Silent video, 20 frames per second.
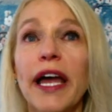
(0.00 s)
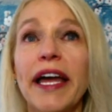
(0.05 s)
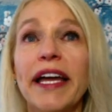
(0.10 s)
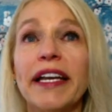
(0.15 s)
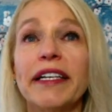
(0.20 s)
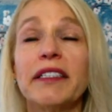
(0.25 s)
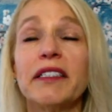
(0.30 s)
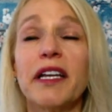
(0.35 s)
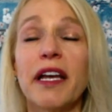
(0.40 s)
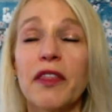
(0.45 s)

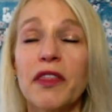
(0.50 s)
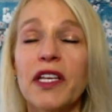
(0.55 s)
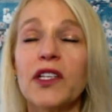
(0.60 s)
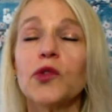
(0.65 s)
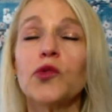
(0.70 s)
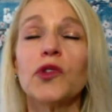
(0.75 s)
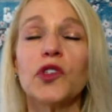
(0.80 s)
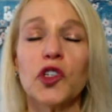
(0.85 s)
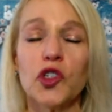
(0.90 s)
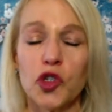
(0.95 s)
and
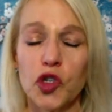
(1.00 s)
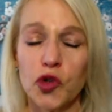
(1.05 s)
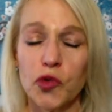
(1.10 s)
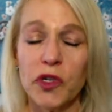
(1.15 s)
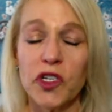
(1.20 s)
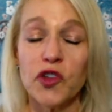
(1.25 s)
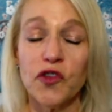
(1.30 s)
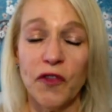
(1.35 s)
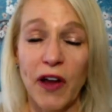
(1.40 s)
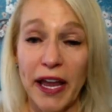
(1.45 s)
this was a
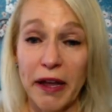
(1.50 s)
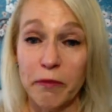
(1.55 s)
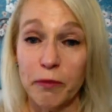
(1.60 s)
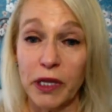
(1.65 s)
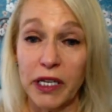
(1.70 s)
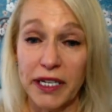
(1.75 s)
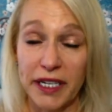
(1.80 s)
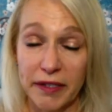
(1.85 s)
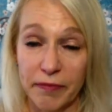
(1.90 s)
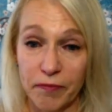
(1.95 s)
Jewish
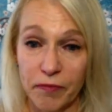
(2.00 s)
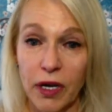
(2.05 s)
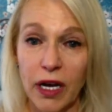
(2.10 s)
family.